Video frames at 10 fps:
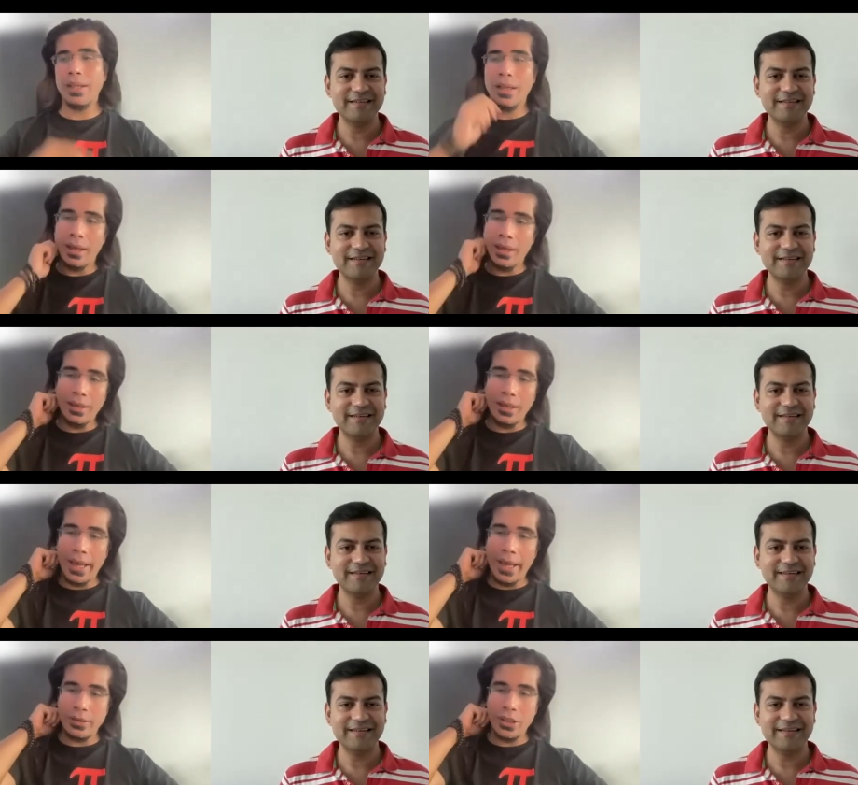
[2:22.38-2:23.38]
Speaker 1: Uh,
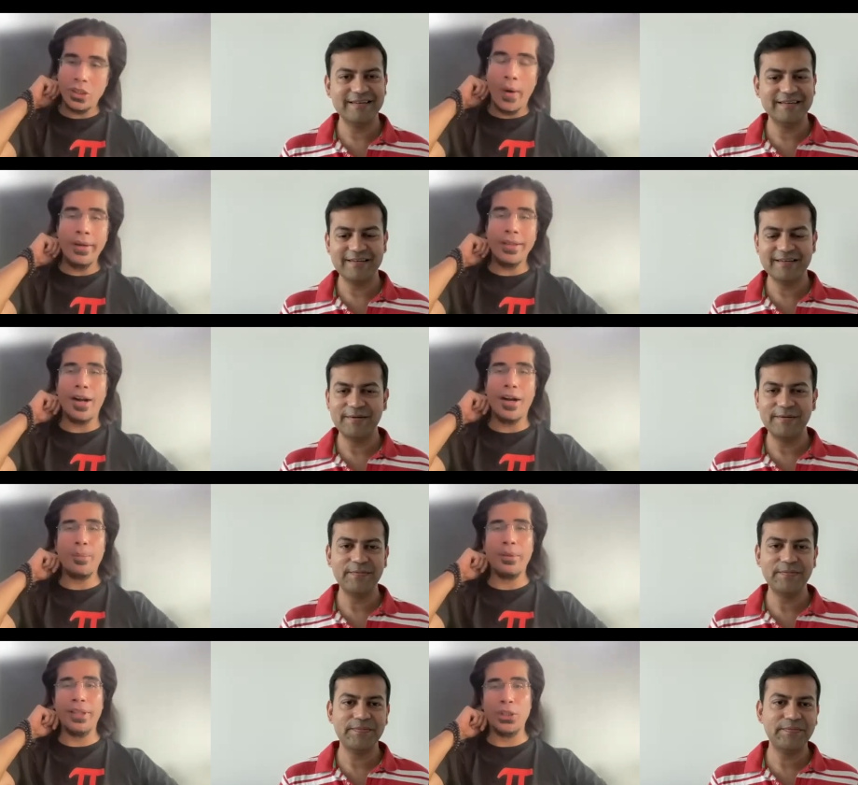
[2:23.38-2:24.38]
I actually joined a
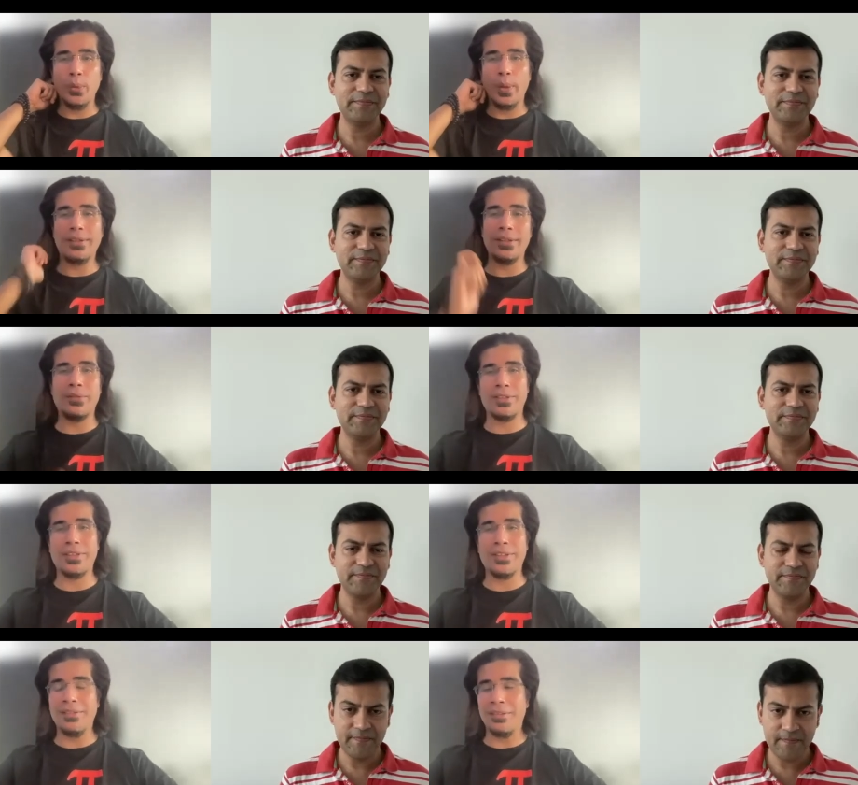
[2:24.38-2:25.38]
startup in the US. It was
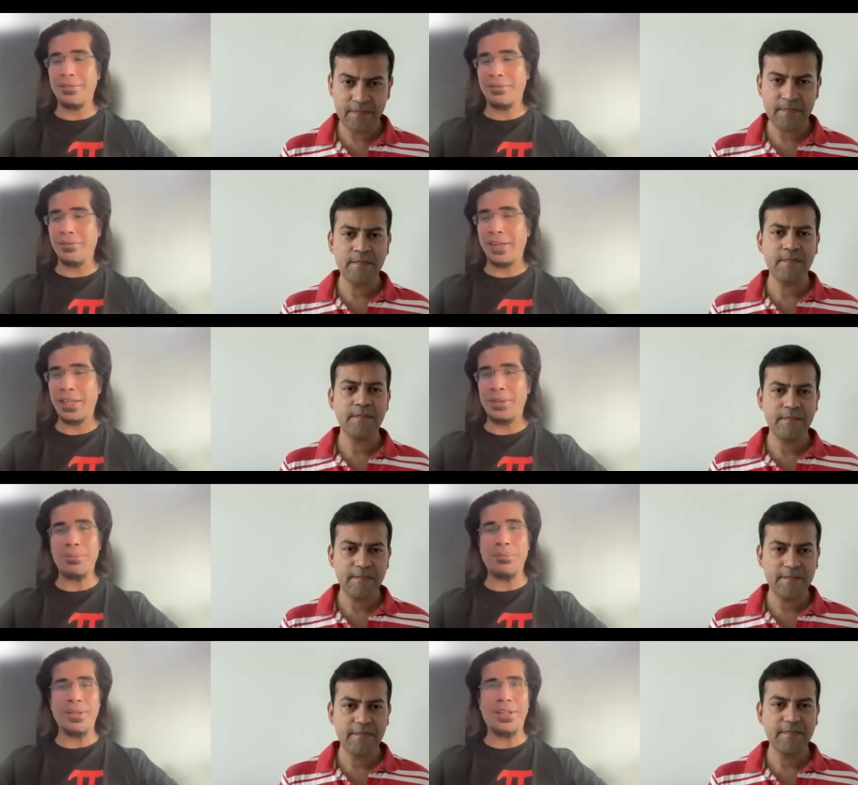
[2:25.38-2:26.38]
a
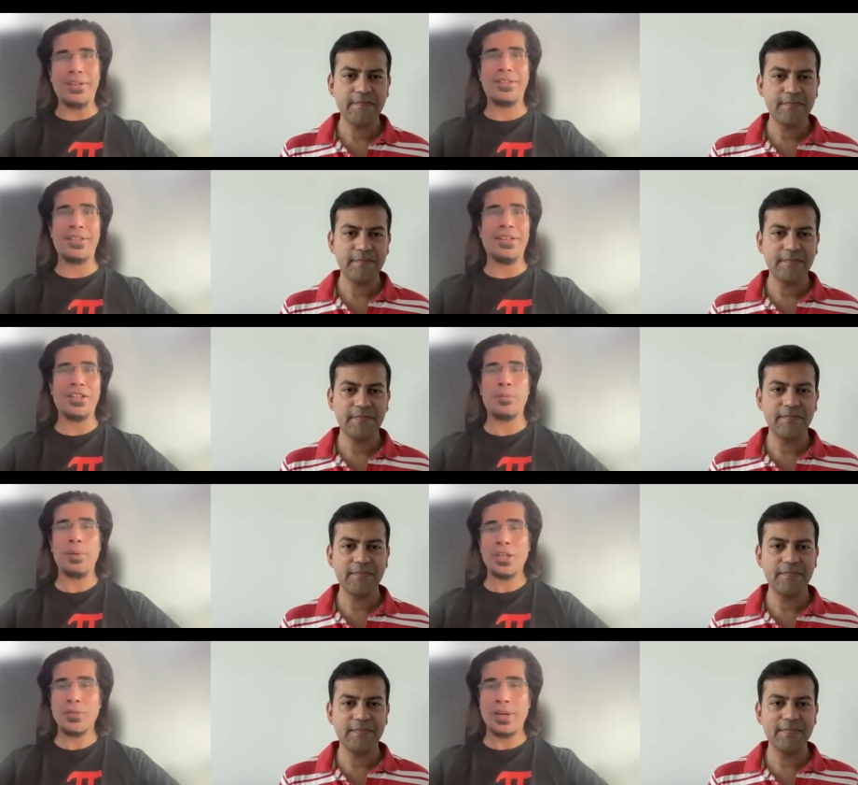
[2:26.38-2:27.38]
very interesting
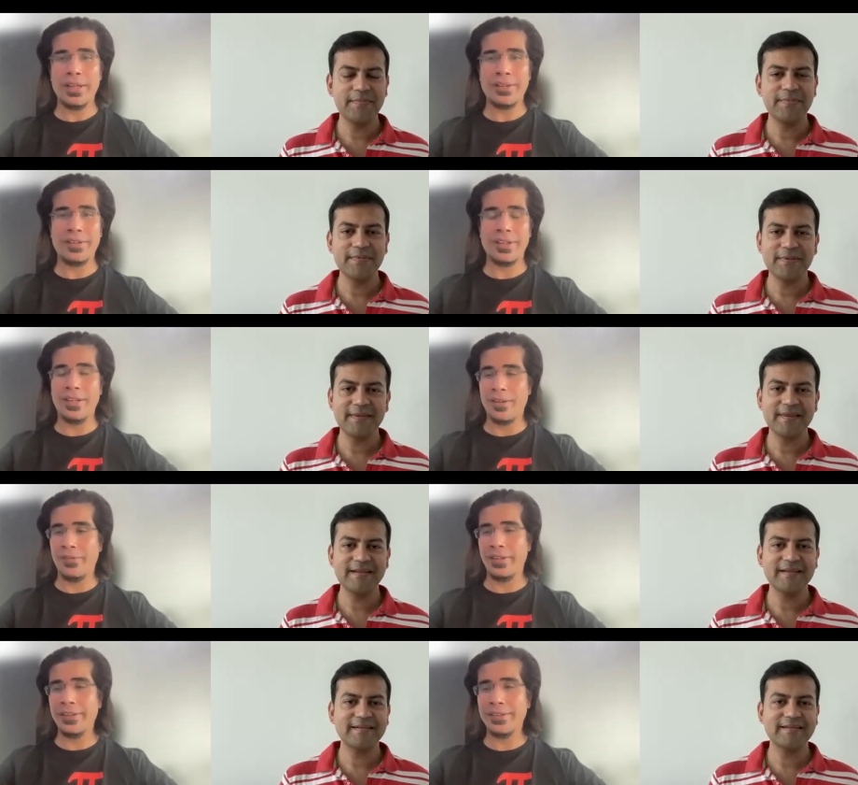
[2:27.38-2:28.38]
experience for like three and a
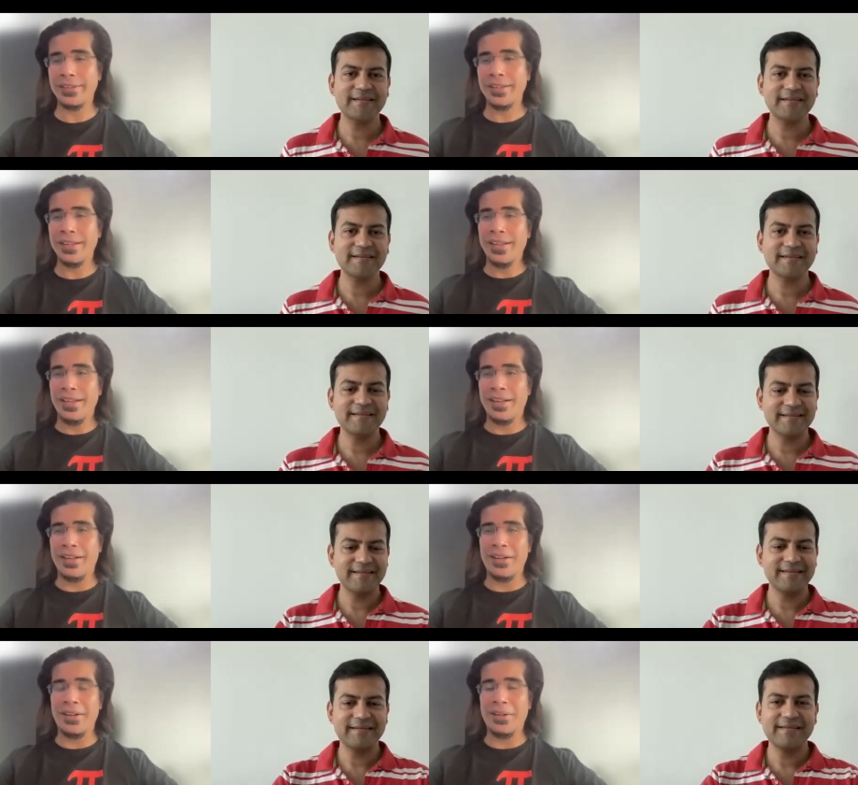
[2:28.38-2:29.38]
half years.
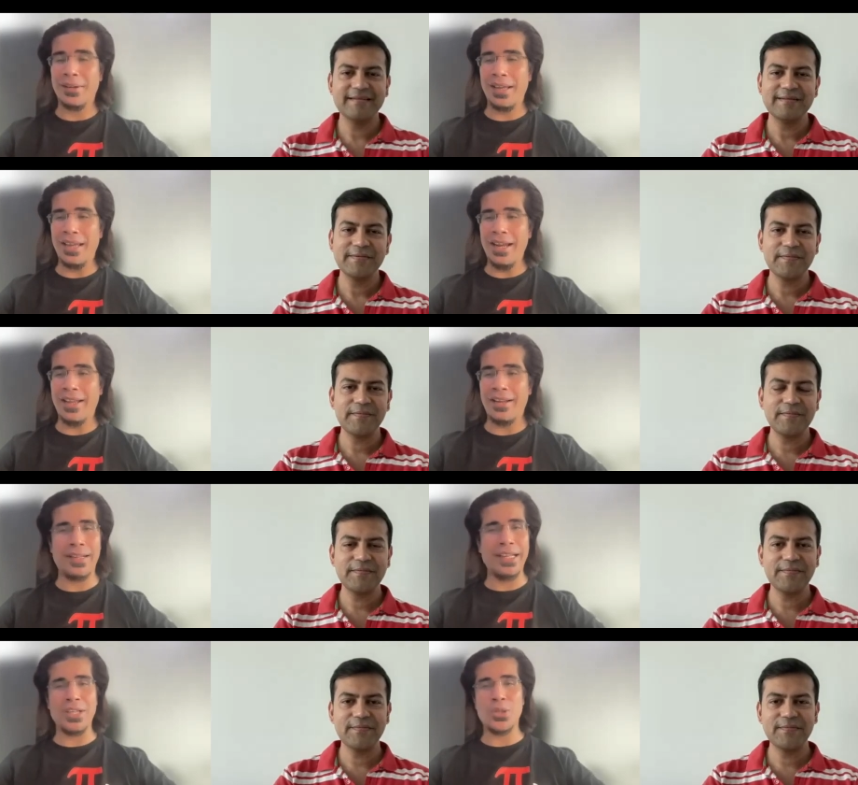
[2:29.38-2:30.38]
Uh, and I
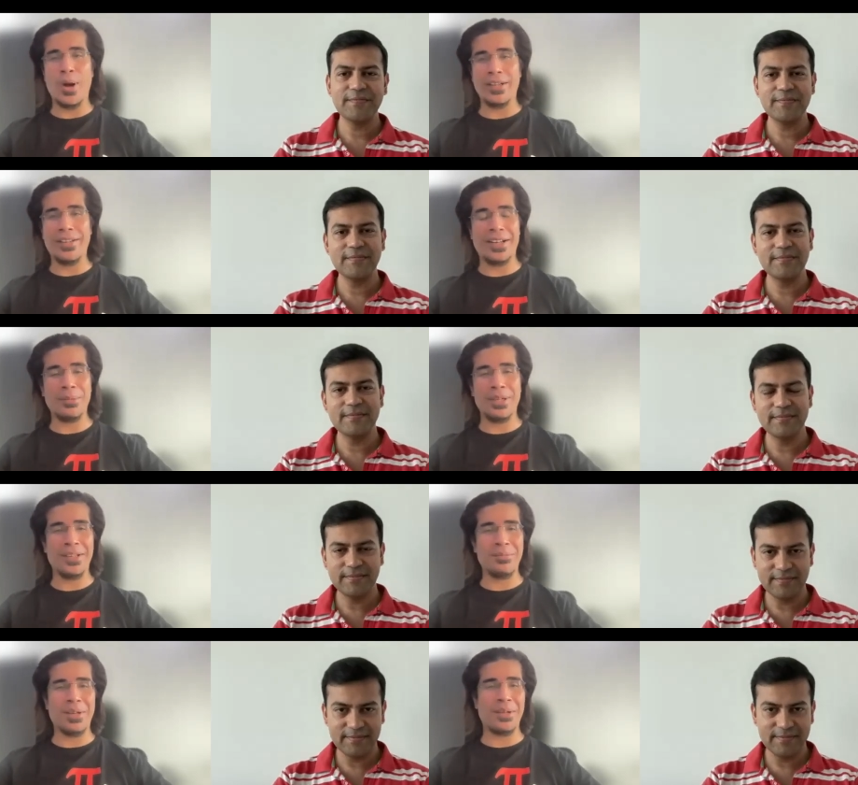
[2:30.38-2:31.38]
really enjoyed that. I mean,
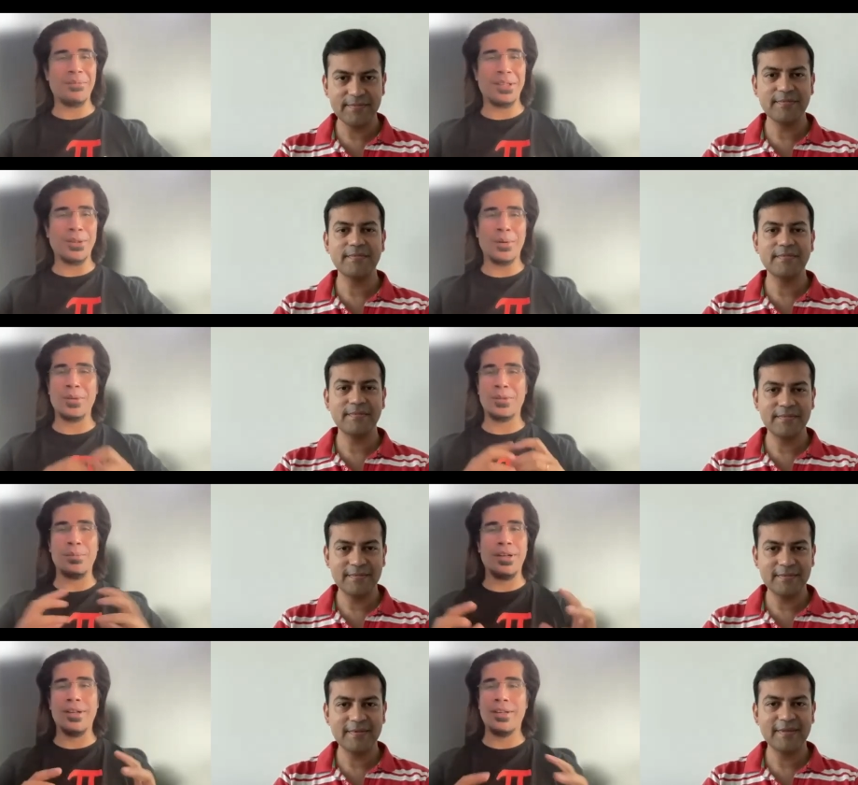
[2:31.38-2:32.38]
I, I, I, thought it was
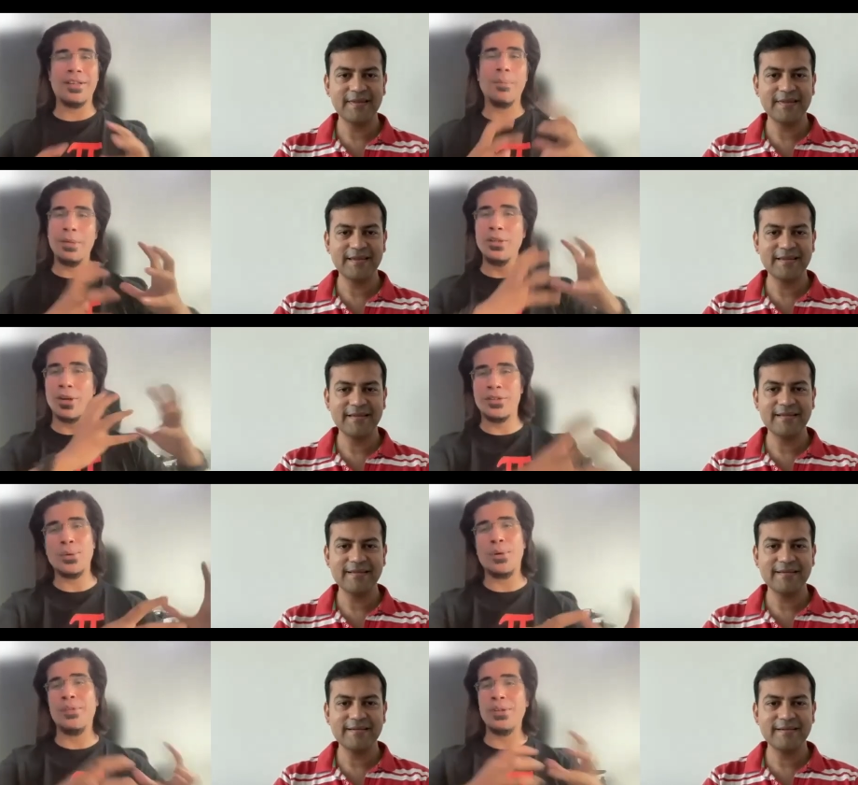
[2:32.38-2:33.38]
brilliant. and The company got
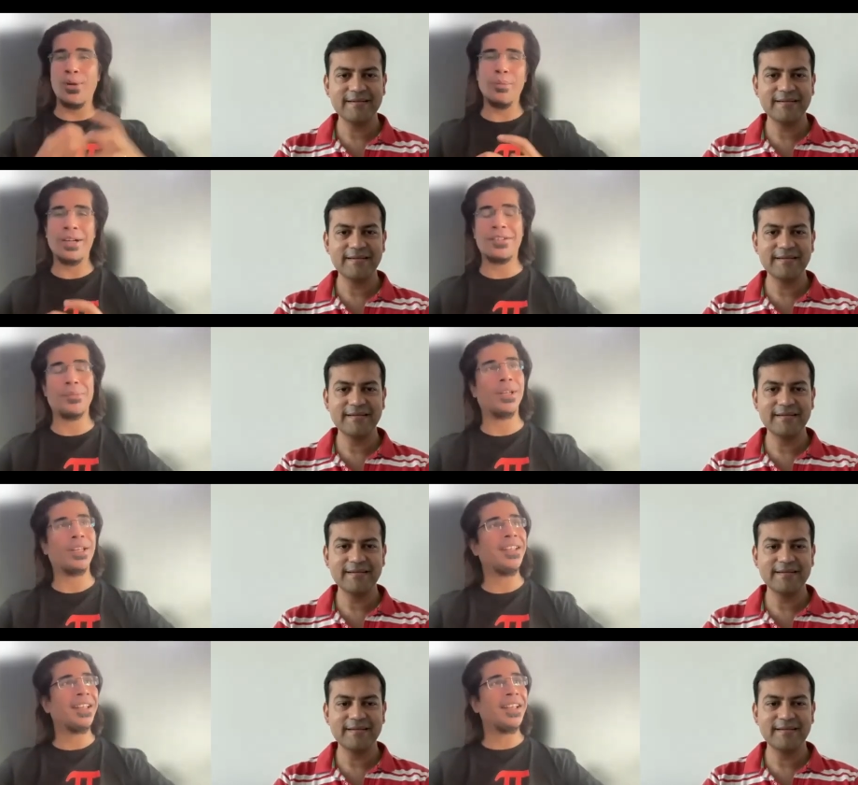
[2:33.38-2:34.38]
sold. We all made some money.